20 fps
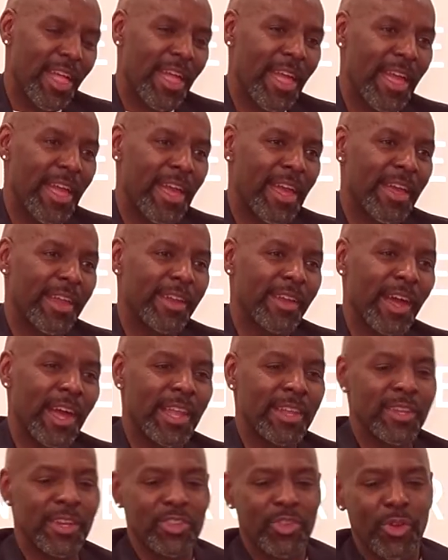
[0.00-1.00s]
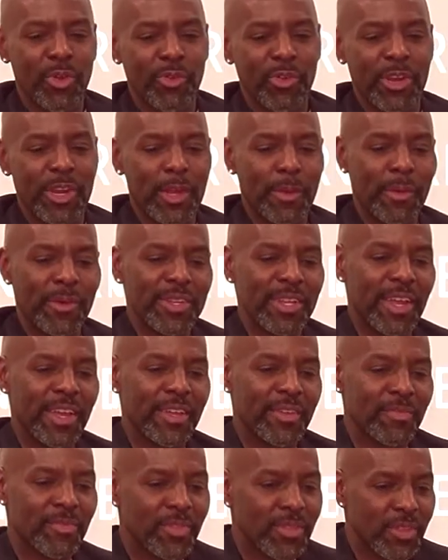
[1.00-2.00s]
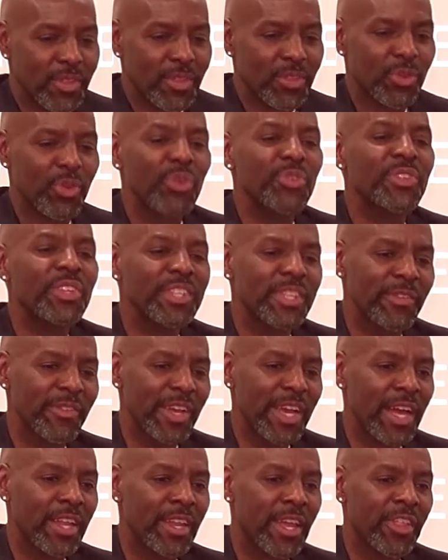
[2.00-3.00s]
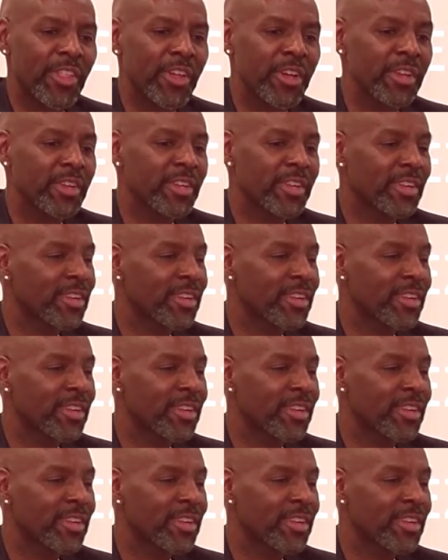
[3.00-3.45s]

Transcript: and I looked over at him. I was like, "Do those things even got leather?"